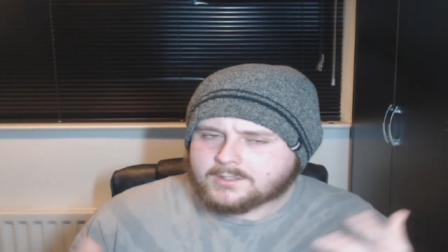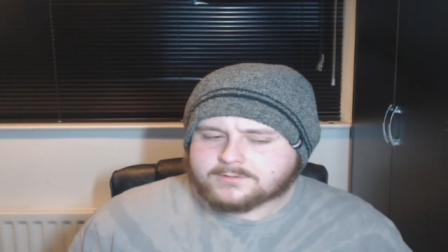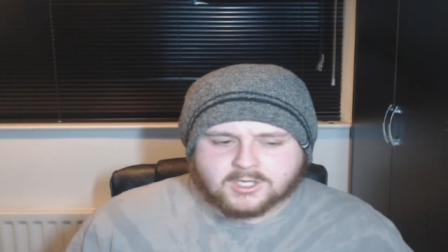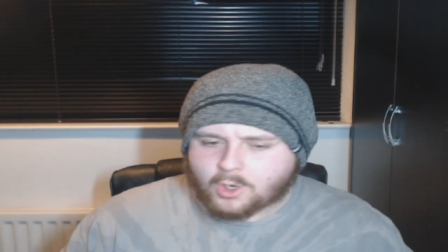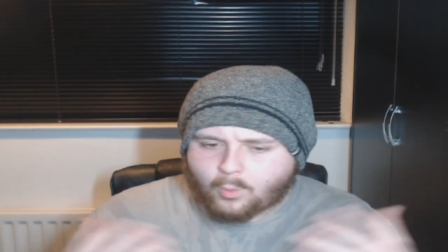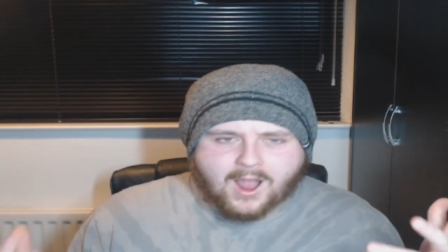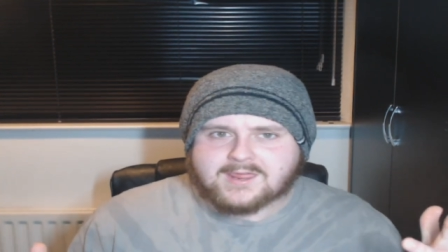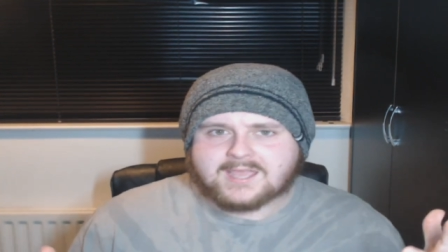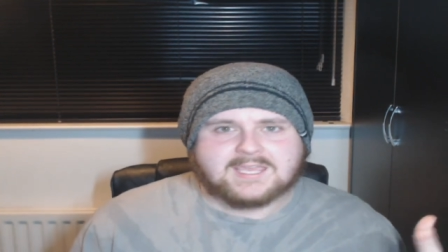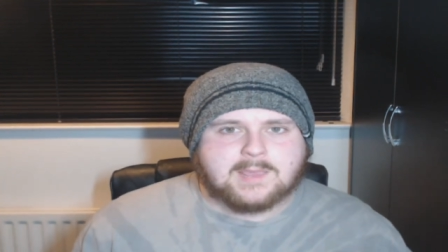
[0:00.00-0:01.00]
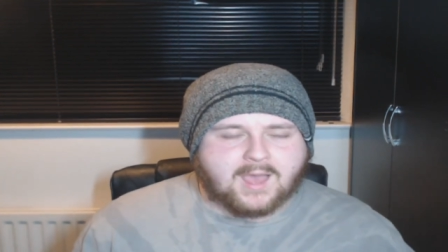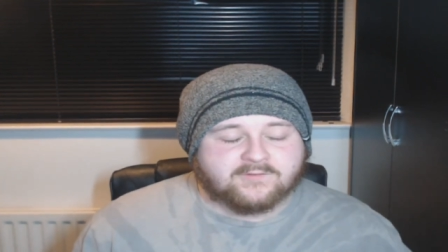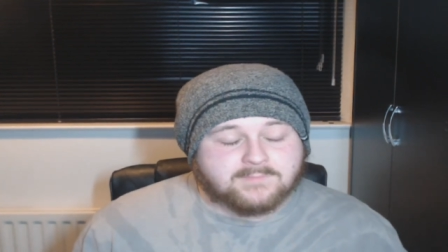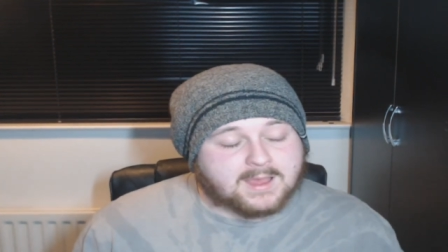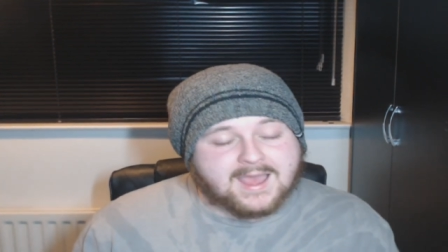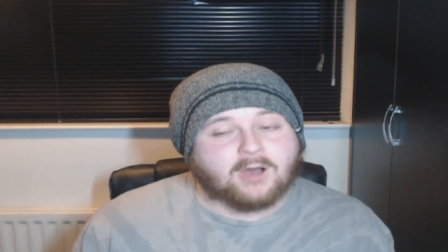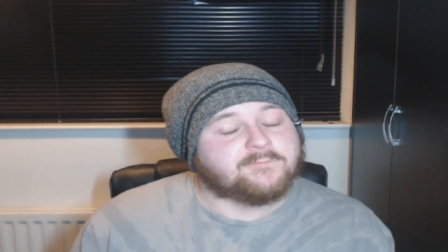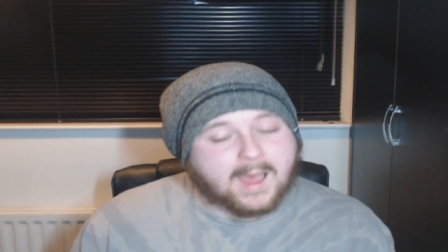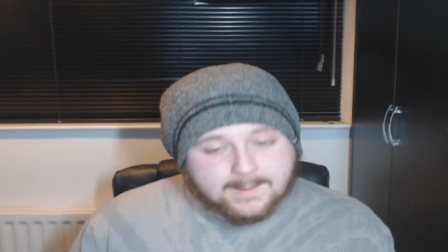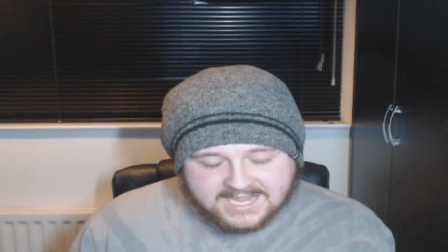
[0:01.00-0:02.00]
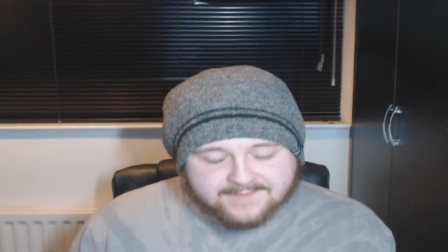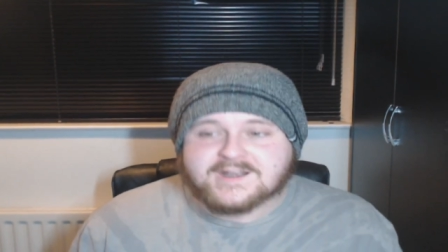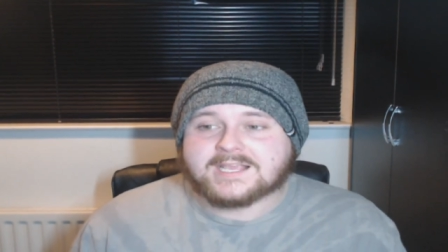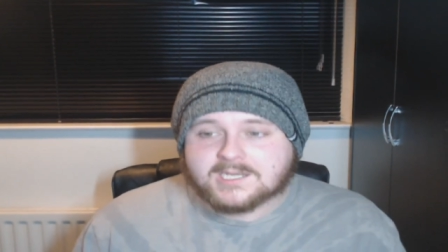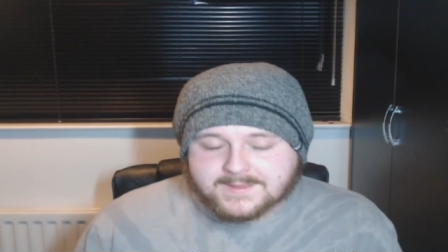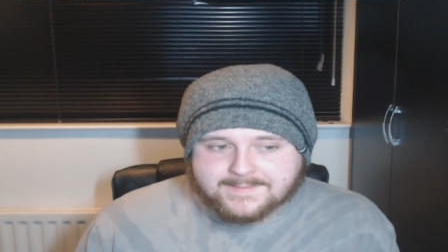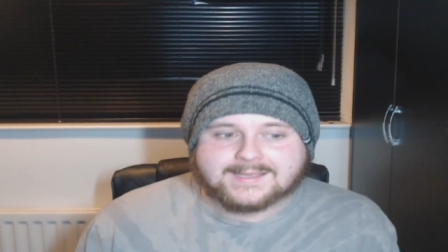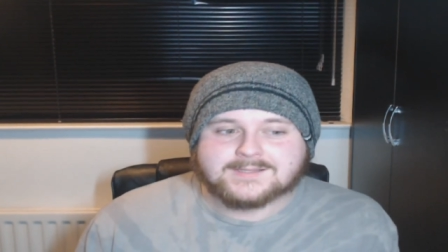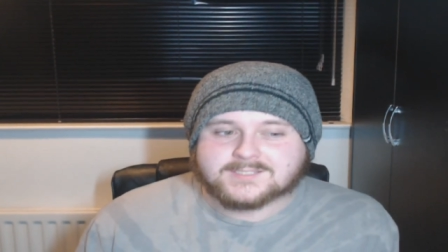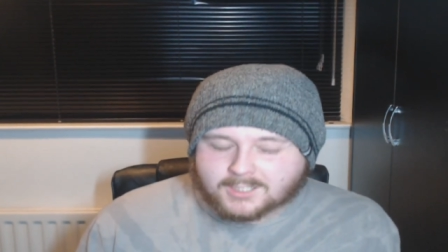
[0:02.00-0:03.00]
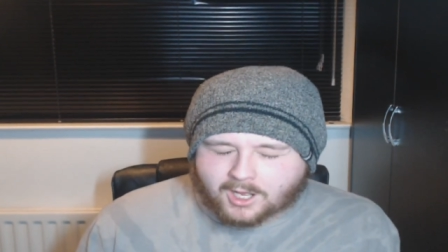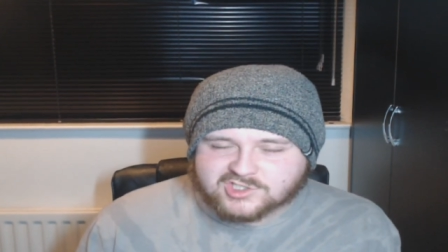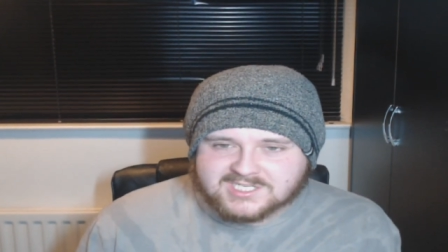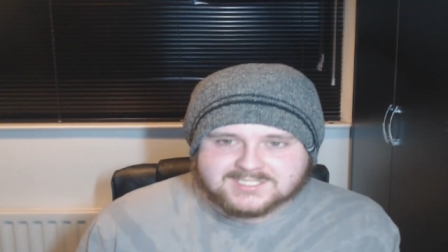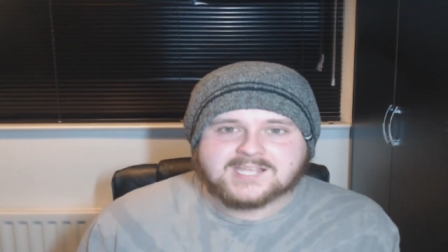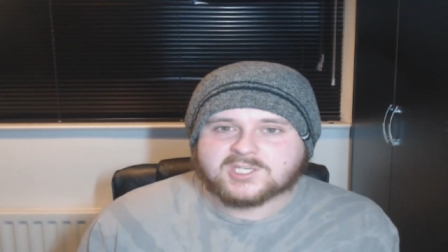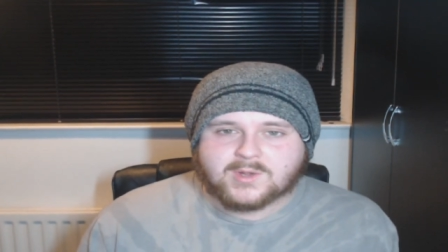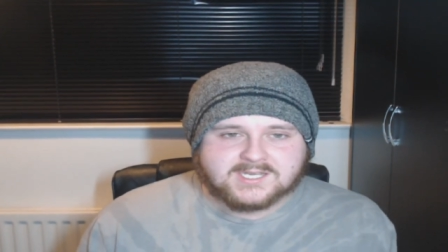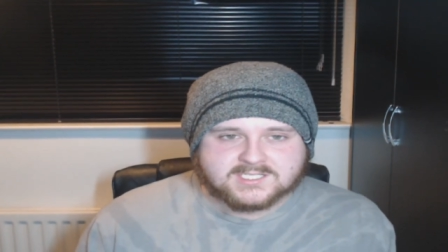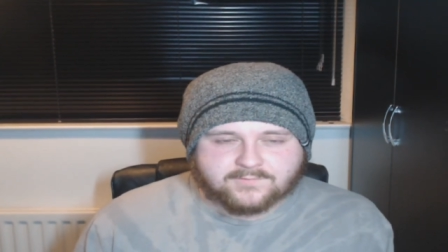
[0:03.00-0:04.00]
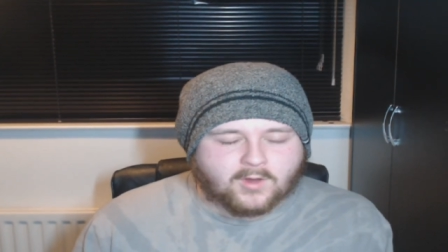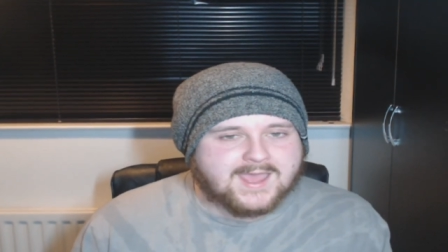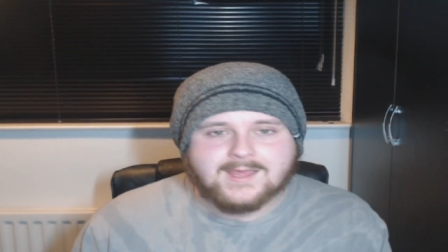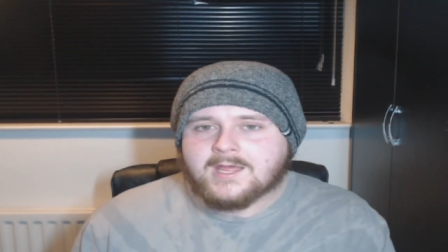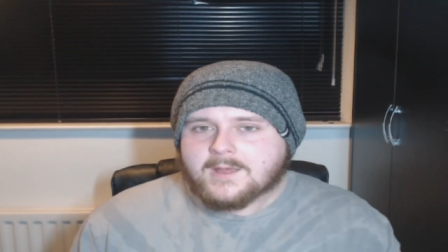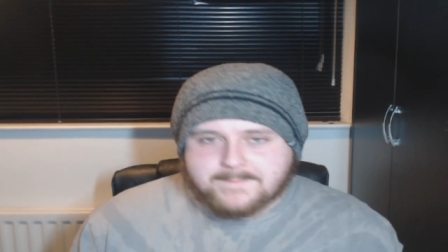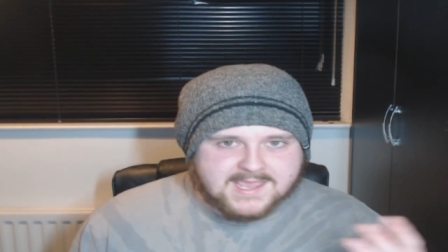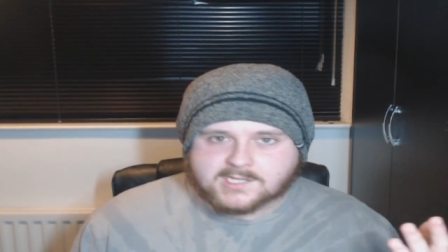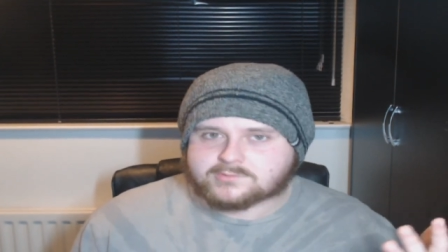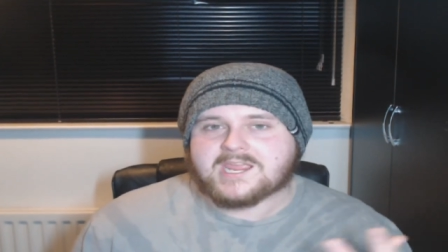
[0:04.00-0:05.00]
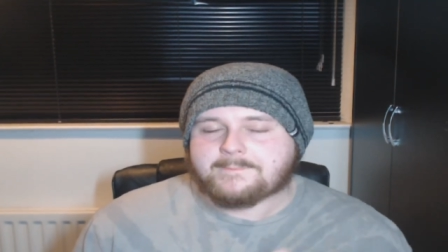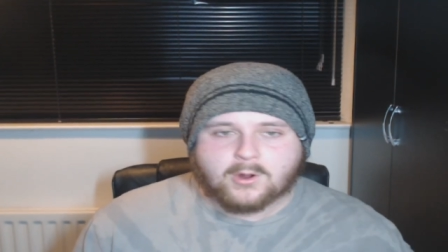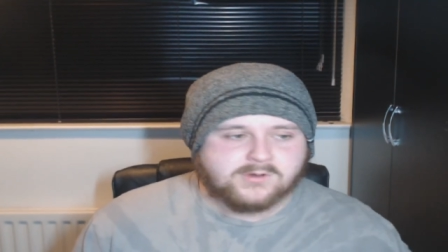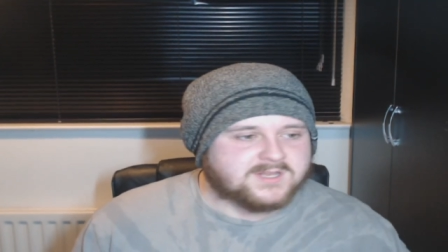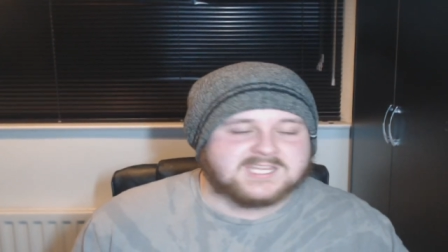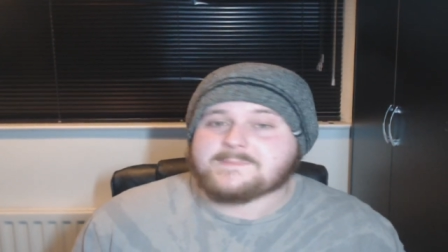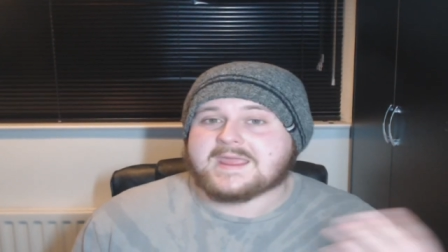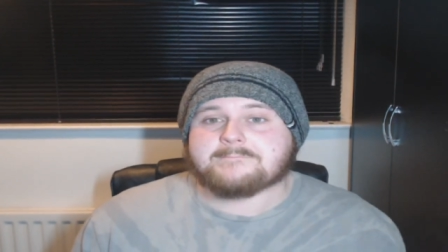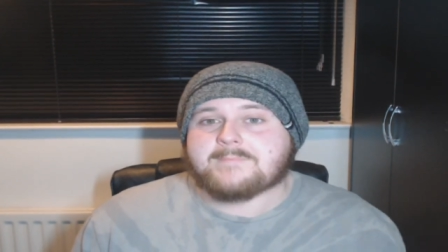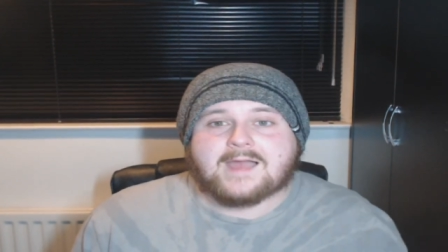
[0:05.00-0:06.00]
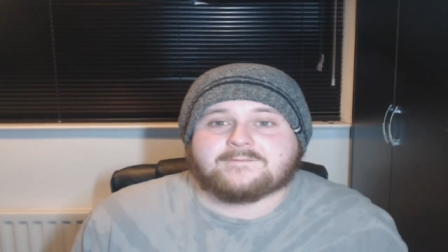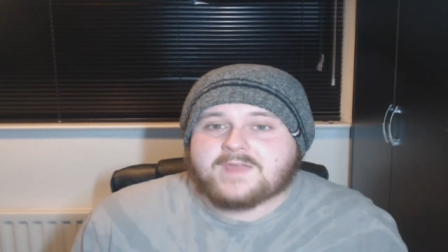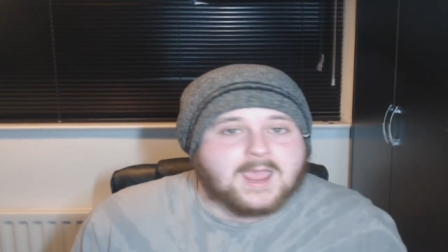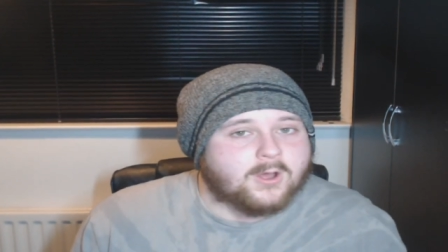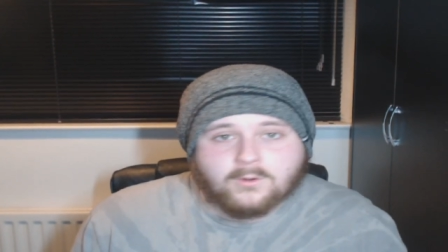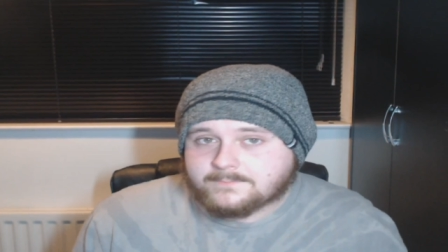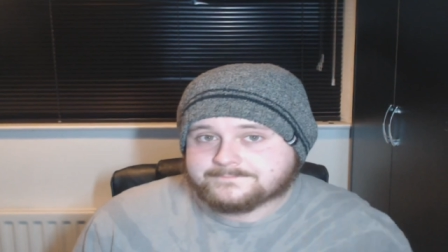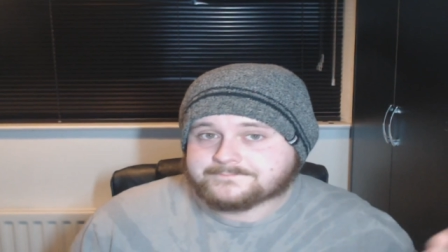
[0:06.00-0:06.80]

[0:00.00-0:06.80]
Don't know why that came out of my mouth, but I'm definitely going to be picking Takashi Sato in this fight. Beat great opponents. He beat Matt Vale